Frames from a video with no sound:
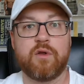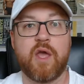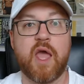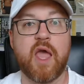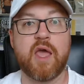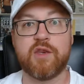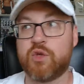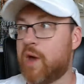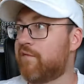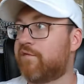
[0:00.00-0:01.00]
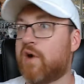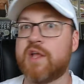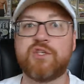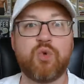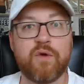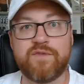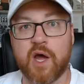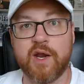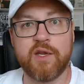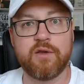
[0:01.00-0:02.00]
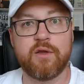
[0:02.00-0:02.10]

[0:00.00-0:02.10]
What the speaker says: and you have friends who have done it